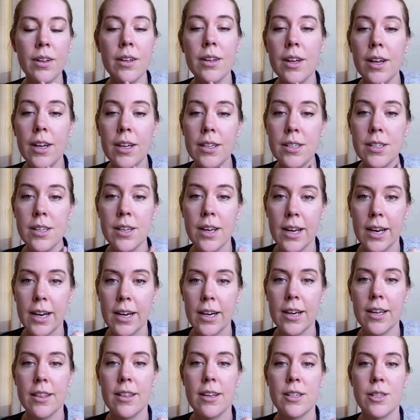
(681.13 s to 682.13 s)
It's an
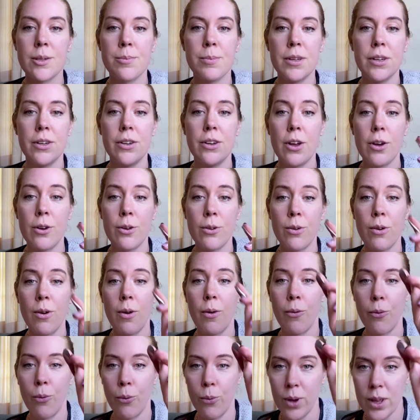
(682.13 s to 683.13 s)
area that's been known
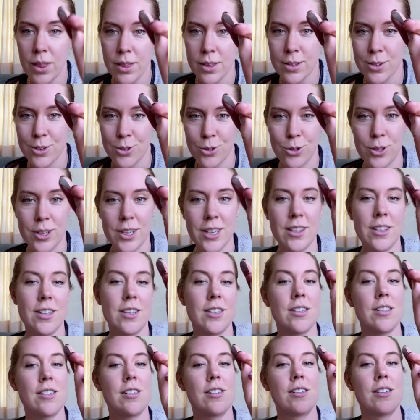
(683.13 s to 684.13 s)
with a tool like
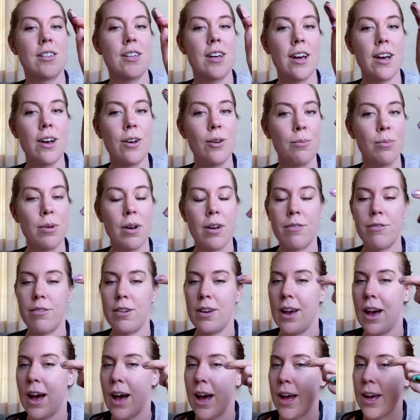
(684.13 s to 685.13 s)
this to help puffy
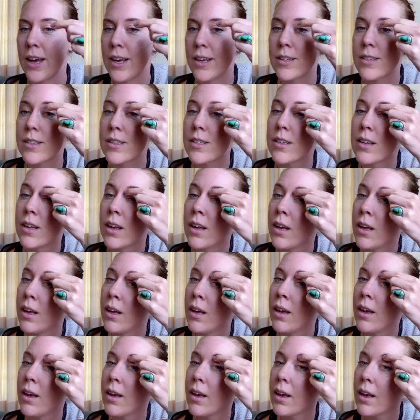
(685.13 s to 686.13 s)
eyes
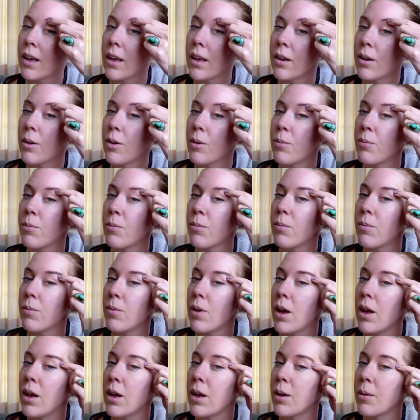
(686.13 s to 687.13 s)
and
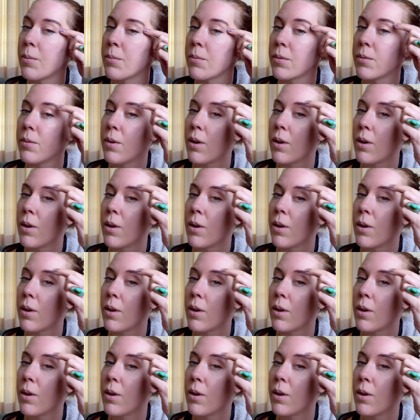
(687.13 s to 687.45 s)
in